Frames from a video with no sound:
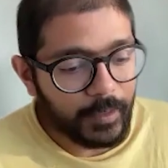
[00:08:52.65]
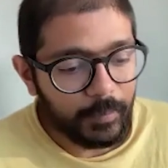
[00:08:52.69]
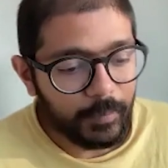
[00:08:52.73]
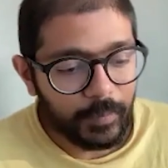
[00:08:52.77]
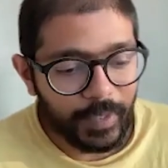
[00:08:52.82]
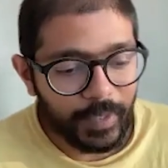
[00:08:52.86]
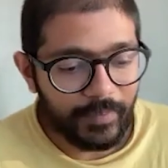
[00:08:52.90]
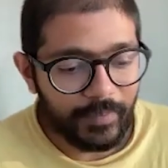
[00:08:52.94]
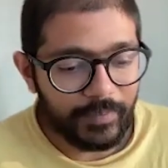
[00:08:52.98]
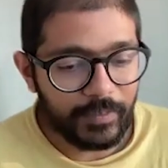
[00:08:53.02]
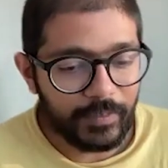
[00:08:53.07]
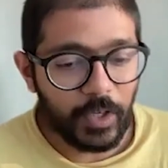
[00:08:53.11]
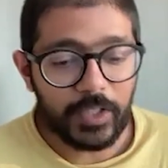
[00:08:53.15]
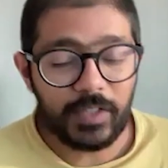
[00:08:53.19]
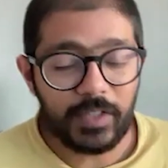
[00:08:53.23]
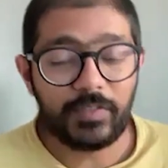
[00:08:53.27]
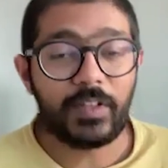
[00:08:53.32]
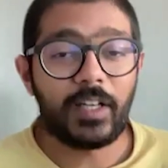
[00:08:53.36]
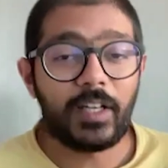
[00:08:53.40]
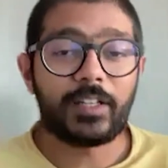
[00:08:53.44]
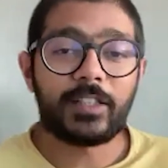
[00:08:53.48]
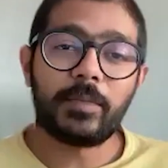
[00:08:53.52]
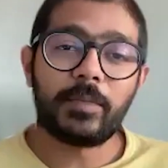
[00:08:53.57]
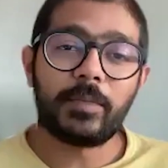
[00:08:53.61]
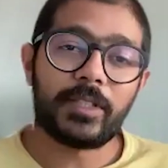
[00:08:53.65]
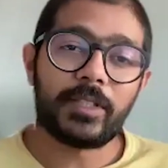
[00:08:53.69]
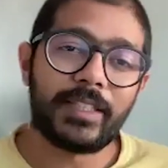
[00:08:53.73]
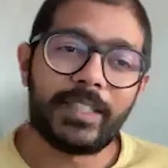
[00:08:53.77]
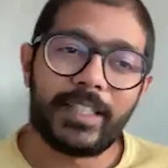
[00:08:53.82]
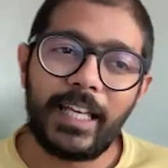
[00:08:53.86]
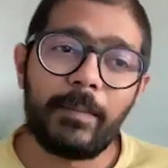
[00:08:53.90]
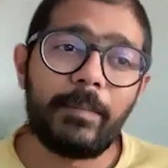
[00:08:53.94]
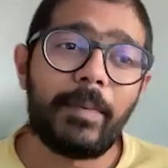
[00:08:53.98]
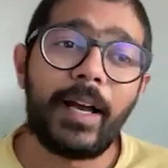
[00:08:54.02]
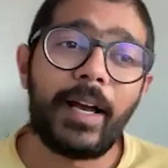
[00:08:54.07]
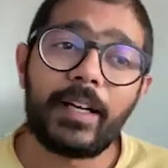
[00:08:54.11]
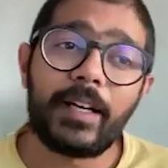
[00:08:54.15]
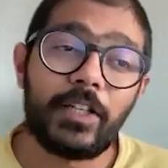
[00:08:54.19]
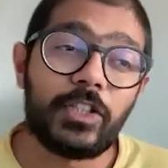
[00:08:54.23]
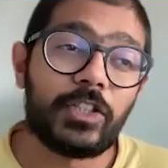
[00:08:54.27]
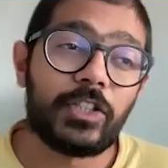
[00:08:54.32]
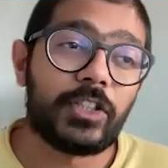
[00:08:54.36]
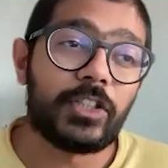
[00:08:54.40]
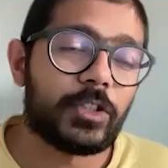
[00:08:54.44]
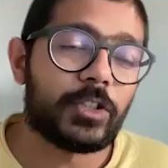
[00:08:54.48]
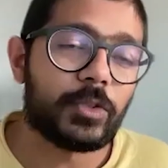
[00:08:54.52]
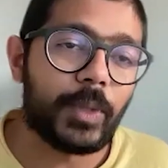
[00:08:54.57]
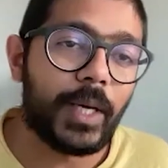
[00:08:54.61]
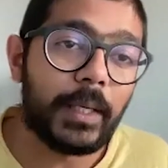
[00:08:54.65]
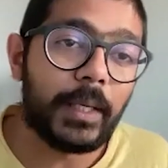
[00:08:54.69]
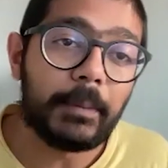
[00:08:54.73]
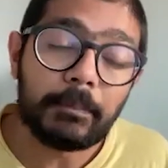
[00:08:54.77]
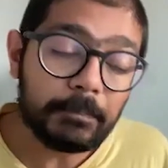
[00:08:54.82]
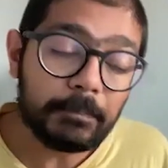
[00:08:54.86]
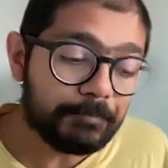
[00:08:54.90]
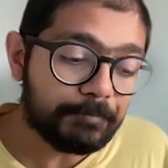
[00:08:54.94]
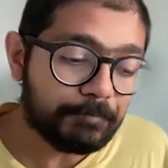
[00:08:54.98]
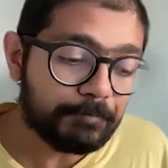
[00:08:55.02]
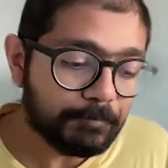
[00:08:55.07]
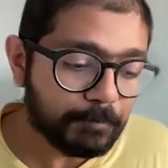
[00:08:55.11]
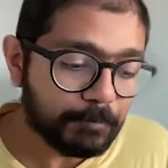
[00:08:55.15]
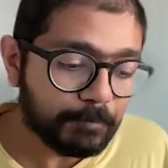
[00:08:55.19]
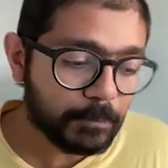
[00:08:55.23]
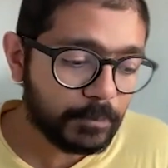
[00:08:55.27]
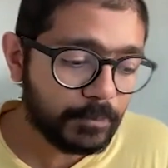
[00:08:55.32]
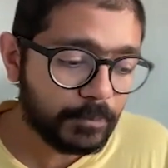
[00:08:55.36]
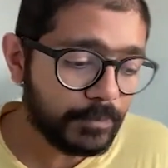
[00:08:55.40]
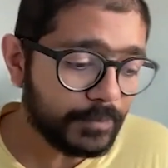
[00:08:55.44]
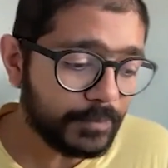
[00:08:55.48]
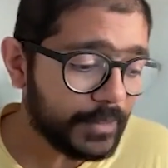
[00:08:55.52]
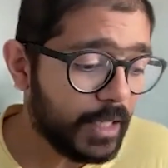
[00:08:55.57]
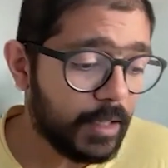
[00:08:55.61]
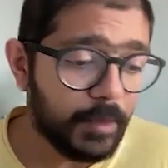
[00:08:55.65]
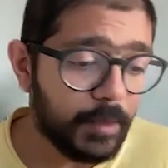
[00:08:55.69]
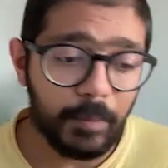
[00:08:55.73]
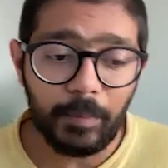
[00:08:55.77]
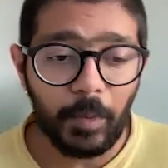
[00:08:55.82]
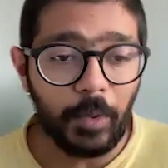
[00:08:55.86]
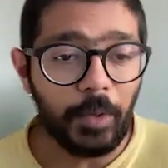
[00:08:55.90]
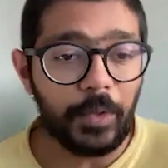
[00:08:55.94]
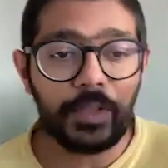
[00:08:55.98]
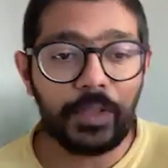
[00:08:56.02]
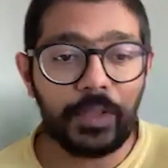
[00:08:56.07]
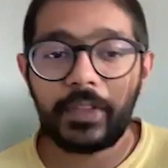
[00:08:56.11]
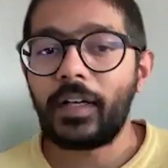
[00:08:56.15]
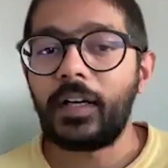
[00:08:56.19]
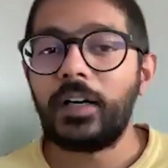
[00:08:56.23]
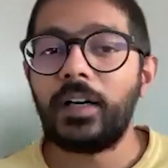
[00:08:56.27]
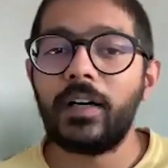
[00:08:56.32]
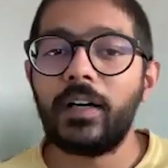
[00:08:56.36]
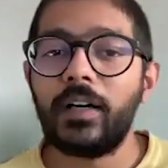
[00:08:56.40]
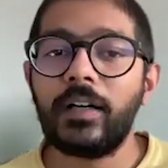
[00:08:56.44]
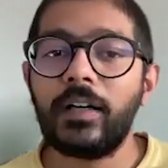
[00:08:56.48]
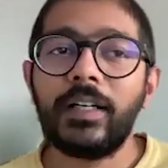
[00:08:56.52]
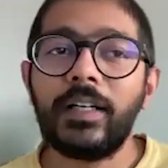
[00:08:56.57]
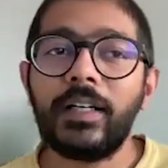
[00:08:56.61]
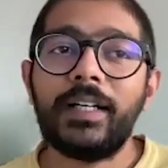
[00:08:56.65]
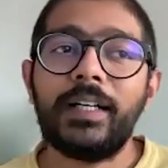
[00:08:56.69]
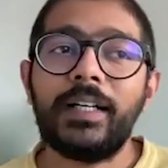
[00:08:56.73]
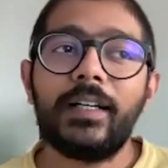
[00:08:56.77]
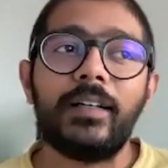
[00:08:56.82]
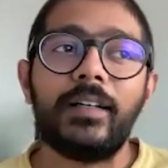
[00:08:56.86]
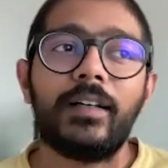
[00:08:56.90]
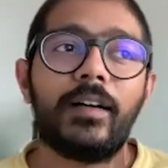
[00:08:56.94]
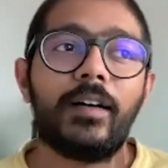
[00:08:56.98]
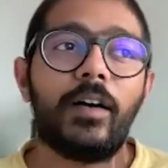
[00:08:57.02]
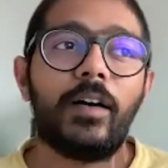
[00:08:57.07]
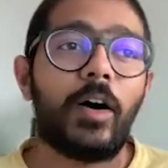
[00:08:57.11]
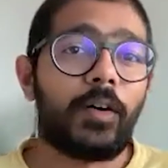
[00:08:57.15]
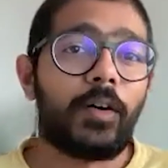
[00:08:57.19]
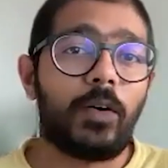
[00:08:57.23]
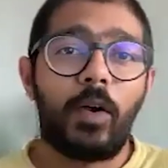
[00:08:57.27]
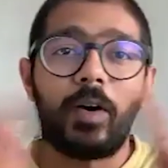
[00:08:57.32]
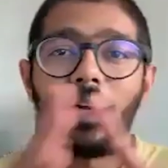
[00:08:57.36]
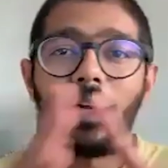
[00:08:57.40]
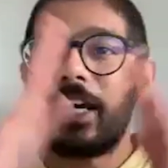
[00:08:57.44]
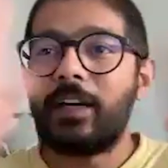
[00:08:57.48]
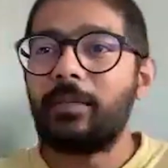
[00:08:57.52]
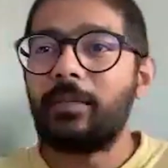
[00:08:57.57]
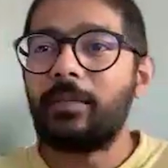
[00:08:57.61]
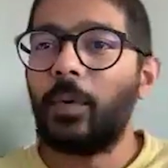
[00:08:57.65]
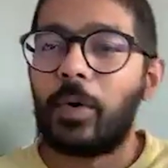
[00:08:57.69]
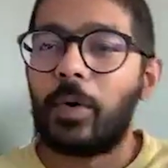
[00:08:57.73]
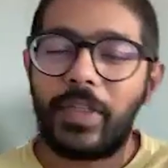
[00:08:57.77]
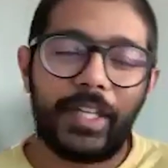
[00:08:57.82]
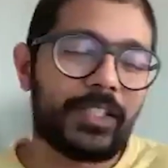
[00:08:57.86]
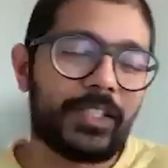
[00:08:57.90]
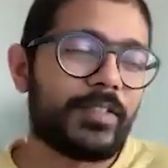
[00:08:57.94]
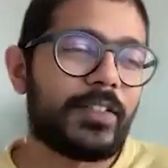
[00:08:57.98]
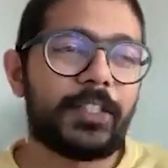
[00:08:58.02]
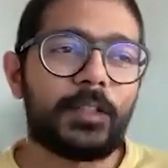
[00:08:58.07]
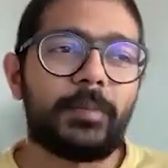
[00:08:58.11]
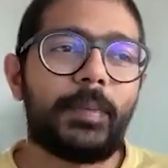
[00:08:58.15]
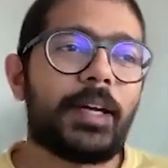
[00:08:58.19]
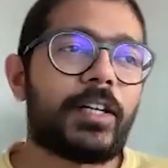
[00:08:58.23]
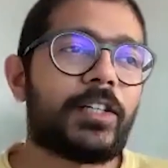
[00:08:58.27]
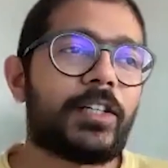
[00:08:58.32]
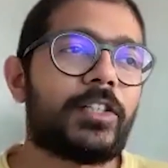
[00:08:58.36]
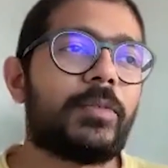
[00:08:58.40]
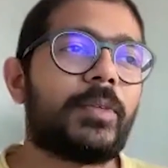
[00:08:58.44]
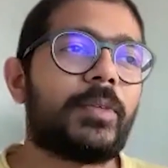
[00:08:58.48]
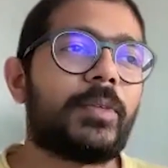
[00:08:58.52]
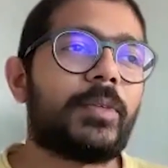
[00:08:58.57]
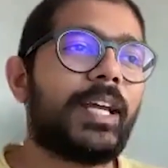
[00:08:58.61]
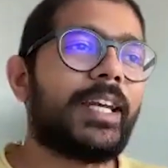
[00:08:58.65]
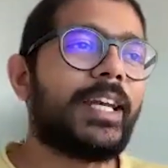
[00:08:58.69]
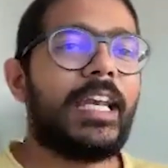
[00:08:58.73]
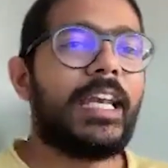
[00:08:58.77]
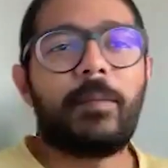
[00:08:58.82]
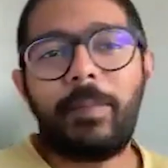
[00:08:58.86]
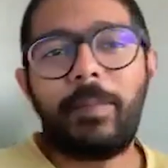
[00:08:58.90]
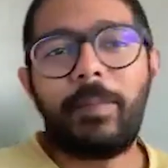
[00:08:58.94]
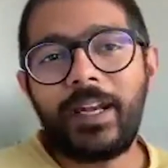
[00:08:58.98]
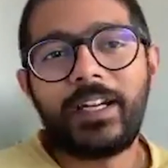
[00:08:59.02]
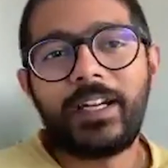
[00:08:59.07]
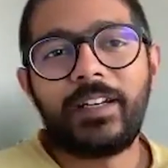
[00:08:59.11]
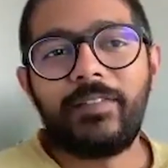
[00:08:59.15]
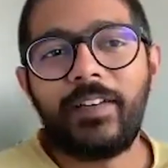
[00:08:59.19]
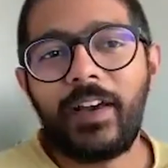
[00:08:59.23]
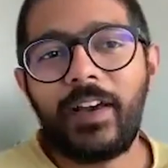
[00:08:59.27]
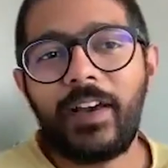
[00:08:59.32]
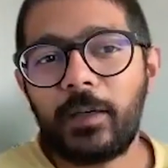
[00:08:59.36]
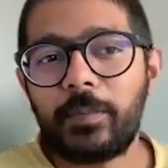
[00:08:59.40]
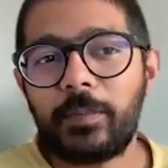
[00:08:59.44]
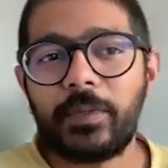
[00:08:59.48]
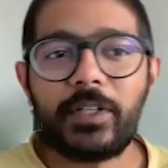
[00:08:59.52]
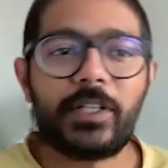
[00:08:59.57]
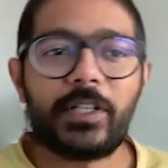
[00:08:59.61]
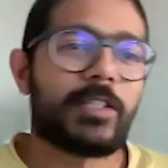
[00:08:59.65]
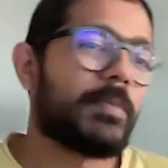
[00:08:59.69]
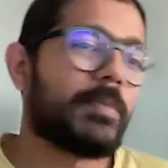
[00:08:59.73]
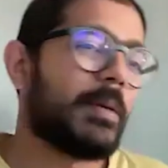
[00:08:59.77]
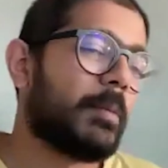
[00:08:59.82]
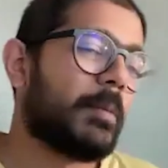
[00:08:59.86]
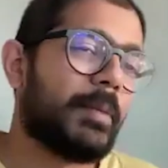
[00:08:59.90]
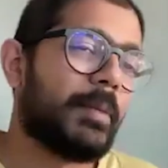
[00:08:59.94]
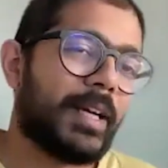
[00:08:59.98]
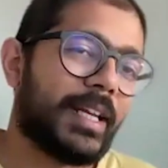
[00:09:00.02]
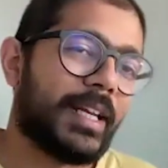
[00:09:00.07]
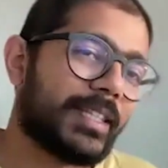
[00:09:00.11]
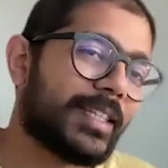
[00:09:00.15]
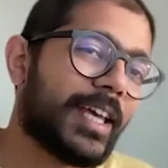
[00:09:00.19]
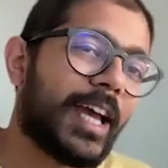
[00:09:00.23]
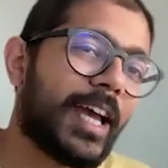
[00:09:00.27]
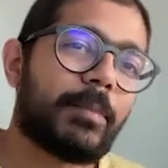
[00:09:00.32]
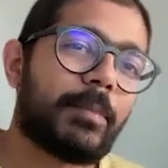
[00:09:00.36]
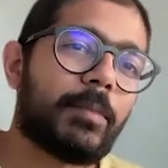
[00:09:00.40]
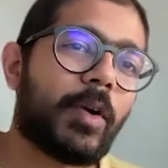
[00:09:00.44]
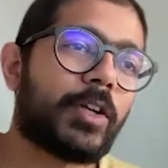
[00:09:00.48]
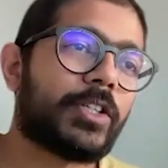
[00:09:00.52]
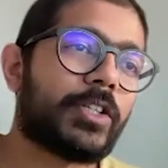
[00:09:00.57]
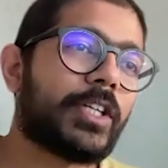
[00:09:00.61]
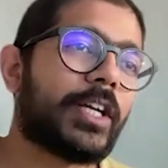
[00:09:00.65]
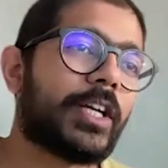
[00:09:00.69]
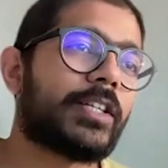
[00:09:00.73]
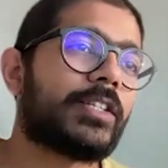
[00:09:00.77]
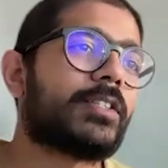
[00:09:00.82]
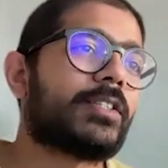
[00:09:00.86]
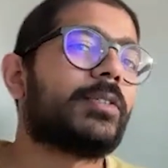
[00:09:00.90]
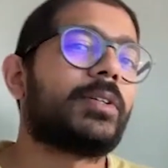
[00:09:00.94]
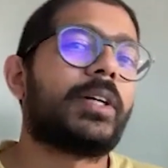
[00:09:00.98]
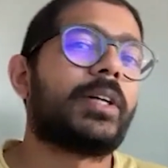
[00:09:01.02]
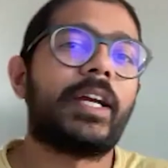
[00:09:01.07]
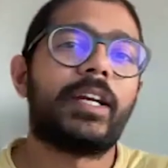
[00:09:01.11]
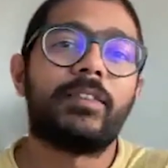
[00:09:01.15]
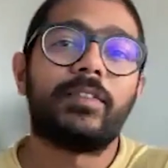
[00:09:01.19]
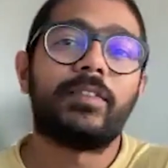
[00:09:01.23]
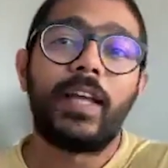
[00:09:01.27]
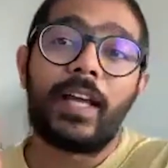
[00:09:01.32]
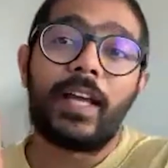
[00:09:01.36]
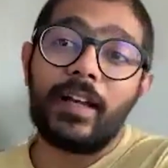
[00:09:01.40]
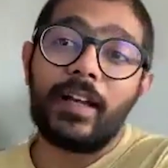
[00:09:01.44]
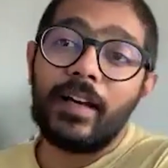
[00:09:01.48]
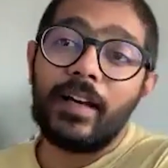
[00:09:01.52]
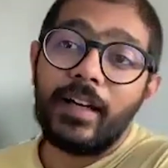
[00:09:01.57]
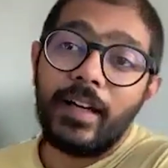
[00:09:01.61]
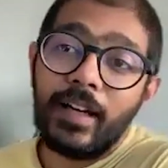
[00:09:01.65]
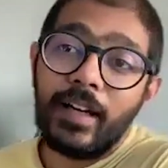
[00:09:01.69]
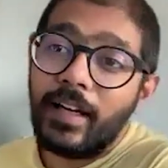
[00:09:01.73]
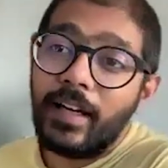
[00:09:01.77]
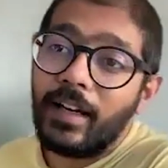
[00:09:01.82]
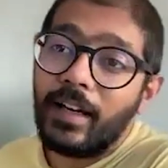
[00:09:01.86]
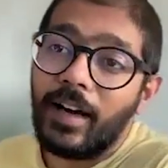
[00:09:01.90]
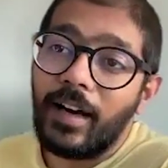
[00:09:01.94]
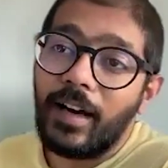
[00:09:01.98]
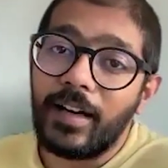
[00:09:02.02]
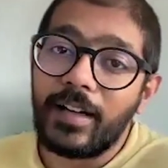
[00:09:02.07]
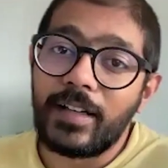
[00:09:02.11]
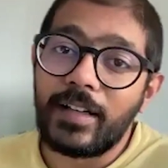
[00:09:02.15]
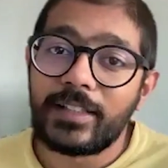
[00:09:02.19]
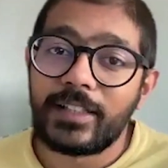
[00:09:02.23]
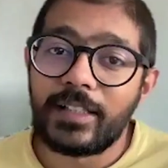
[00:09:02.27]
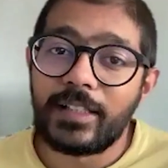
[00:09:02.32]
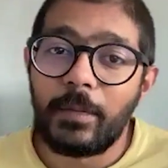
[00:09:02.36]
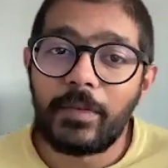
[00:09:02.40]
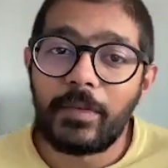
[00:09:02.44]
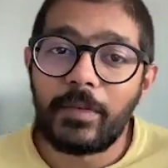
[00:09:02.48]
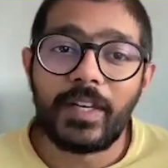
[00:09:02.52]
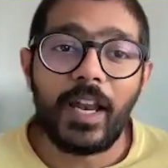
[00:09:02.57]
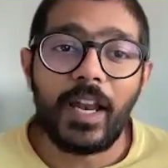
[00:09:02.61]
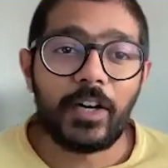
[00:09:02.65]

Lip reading: We have lots of customers in the APAC region as well, both on kind of both ends of the spectrum, right? Independent developers, people building side projects, to kind of like some of the